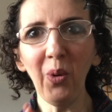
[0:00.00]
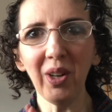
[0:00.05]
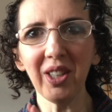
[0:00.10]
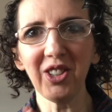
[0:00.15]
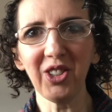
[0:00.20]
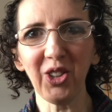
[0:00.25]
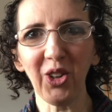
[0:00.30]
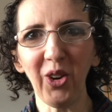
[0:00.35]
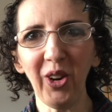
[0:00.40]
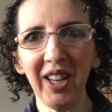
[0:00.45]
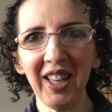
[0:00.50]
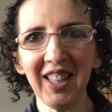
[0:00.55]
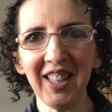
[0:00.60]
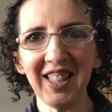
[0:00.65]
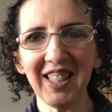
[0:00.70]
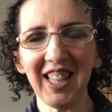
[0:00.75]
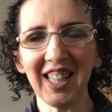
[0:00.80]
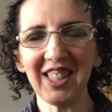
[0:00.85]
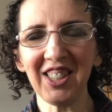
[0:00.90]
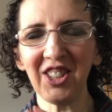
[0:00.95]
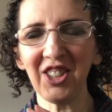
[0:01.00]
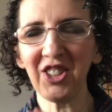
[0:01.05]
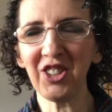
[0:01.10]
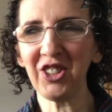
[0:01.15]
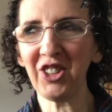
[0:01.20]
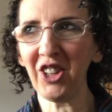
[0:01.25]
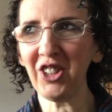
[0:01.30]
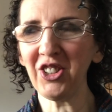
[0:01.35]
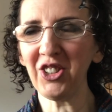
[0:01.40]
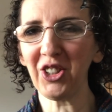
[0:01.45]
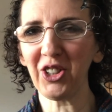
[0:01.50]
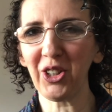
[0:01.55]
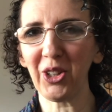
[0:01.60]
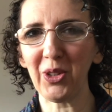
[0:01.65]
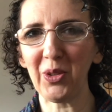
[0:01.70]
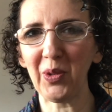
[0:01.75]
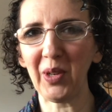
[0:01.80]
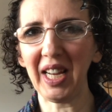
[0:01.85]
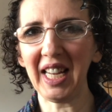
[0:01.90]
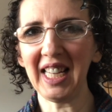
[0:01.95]
enjoying it. It's such a
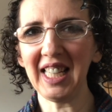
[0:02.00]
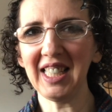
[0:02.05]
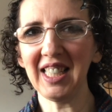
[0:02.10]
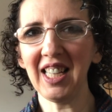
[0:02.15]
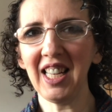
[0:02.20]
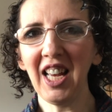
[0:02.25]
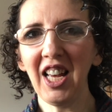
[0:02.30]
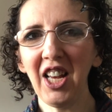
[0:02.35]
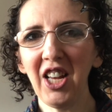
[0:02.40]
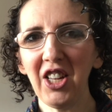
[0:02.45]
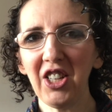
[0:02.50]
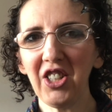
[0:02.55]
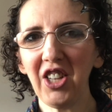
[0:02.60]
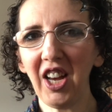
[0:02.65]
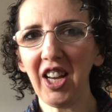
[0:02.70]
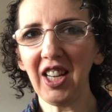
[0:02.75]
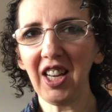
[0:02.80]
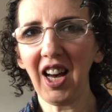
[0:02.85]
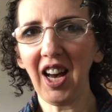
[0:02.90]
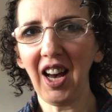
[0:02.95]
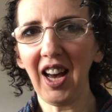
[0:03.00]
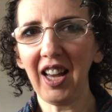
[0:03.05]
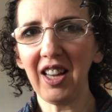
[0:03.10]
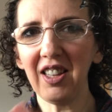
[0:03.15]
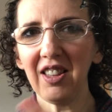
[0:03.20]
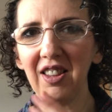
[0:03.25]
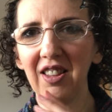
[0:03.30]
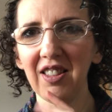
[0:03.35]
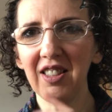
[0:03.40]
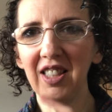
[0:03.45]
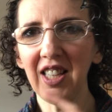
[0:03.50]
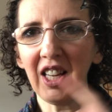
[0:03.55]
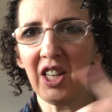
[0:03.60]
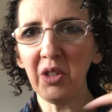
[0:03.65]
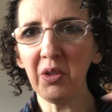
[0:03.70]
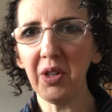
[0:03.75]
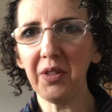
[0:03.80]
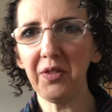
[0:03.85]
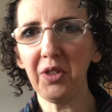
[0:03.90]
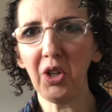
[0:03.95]
good read. Now, I did a
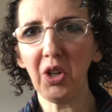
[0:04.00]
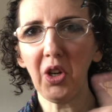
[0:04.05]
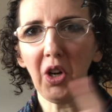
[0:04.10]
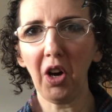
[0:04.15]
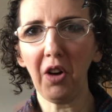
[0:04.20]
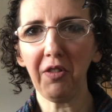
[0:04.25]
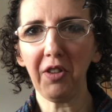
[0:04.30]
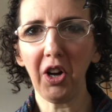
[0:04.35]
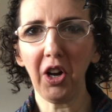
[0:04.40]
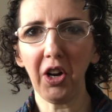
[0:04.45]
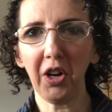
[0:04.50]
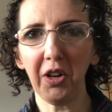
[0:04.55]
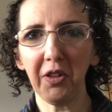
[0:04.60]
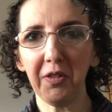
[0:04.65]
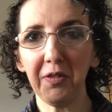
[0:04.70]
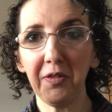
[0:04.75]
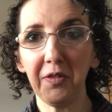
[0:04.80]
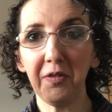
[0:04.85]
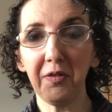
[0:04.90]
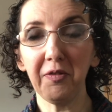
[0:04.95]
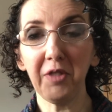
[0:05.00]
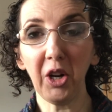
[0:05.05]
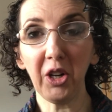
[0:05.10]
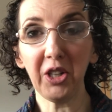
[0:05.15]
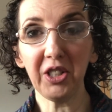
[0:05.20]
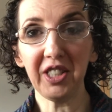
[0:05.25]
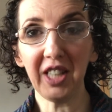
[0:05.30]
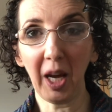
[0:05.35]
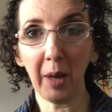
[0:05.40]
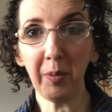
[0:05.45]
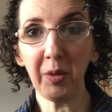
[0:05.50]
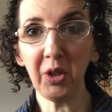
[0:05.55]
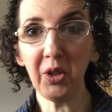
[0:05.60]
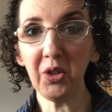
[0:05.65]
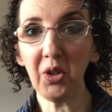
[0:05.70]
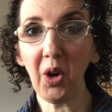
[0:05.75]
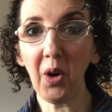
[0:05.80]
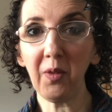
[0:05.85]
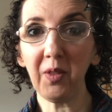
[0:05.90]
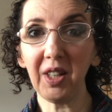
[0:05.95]
review of her debut
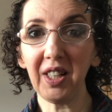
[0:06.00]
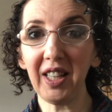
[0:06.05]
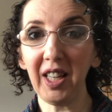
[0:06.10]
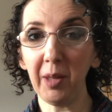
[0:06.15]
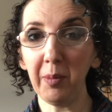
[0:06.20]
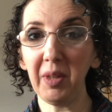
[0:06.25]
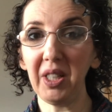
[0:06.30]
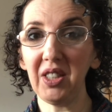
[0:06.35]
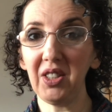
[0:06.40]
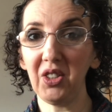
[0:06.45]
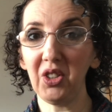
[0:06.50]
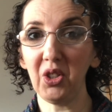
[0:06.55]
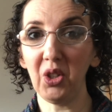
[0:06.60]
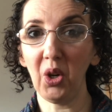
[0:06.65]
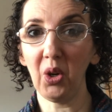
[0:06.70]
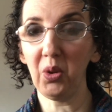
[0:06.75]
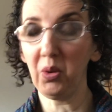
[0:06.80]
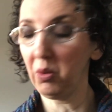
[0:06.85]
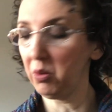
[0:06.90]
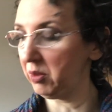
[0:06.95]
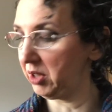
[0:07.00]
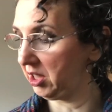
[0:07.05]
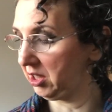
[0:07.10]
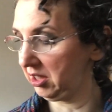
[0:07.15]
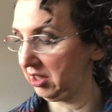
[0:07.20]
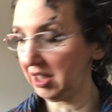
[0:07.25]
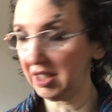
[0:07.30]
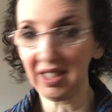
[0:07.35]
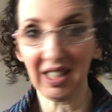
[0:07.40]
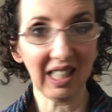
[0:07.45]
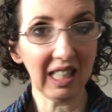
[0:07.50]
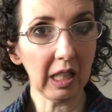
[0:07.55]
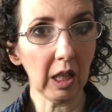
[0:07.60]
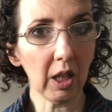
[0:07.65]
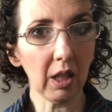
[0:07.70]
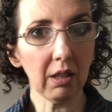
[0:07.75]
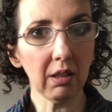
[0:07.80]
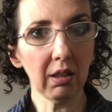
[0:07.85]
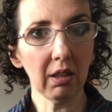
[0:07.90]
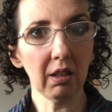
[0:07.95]
novel, Amy Snow, which has a
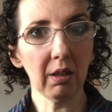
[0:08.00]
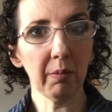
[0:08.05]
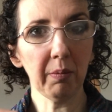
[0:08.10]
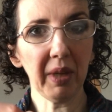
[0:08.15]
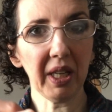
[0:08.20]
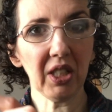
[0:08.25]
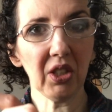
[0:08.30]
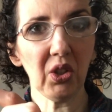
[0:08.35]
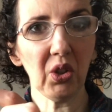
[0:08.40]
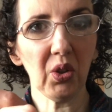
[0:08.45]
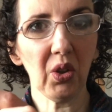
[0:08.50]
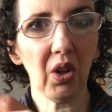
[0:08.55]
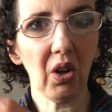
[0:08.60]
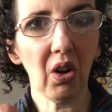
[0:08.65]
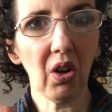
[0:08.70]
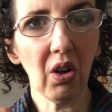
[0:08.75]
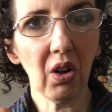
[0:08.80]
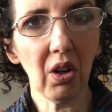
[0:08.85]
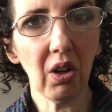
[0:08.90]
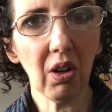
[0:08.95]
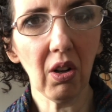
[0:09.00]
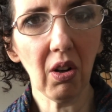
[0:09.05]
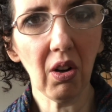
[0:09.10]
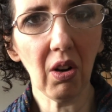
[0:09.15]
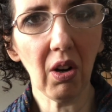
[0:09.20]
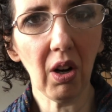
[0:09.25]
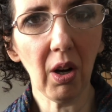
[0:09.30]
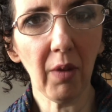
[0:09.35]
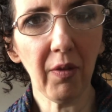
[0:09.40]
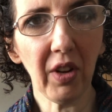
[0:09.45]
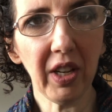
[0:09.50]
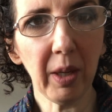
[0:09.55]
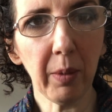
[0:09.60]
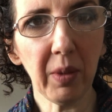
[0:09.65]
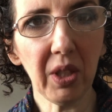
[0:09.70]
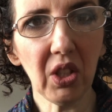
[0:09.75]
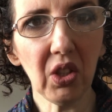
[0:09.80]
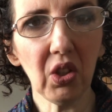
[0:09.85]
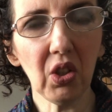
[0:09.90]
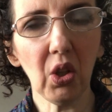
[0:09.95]
little picture there of Amy
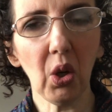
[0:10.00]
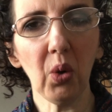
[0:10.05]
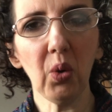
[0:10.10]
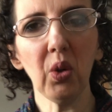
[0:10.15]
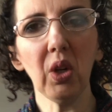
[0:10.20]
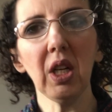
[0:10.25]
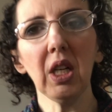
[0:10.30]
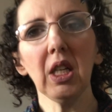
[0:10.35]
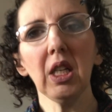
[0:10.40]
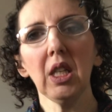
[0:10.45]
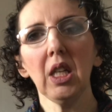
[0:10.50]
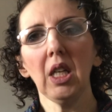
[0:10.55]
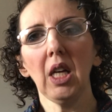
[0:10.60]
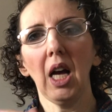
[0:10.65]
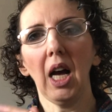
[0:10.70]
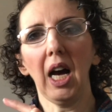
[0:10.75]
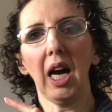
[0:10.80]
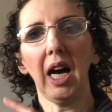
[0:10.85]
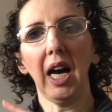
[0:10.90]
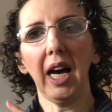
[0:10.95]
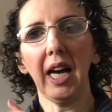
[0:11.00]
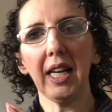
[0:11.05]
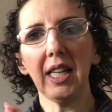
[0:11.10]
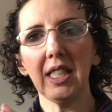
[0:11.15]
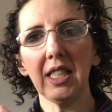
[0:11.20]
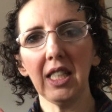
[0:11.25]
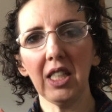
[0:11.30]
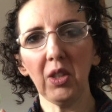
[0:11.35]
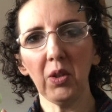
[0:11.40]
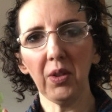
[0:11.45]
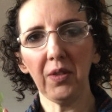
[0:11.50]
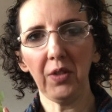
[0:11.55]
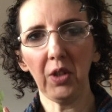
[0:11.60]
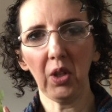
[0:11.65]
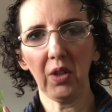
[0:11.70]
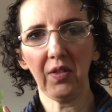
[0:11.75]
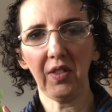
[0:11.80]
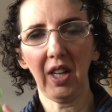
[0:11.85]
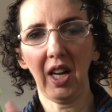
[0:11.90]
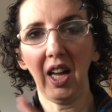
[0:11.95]
Snow. I did a review
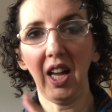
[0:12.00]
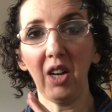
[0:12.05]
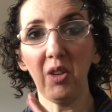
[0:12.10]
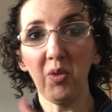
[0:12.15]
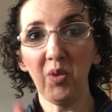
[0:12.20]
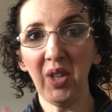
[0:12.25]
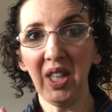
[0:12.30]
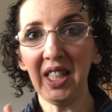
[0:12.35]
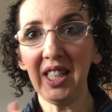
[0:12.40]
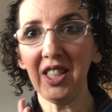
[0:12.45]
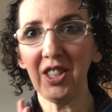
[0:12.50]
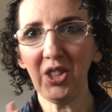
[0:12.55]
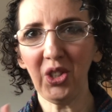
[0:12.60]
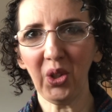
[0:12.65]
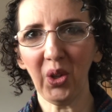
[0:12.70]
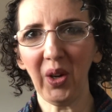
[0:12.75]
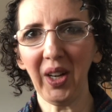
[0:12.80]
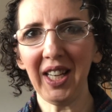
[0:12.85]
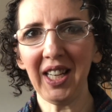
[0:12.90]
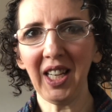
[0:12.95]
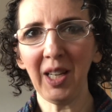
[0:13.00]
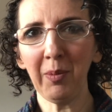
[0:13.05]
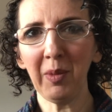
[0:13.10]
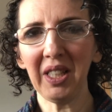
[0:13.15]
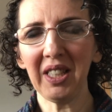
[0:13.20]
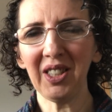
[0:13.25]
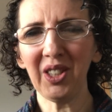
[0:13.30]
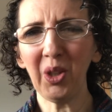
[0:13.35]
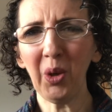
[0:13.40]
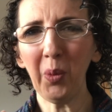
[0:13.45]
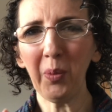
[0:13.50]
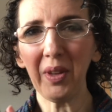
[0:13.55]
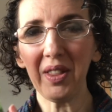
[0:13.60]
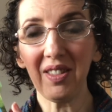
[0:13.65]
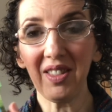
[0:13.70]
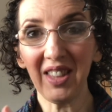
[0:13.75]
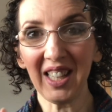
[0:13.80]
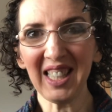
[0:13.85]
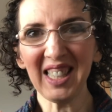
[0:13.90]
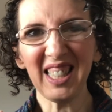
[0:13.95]
of that. I really enjoyed Amy Snow, but
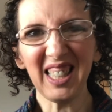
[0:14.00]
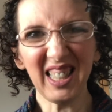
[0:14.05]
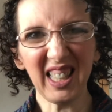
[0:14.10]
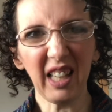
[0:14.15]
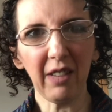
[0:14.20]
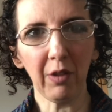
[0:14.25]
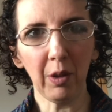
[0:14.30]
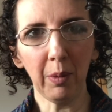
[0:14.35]
this is even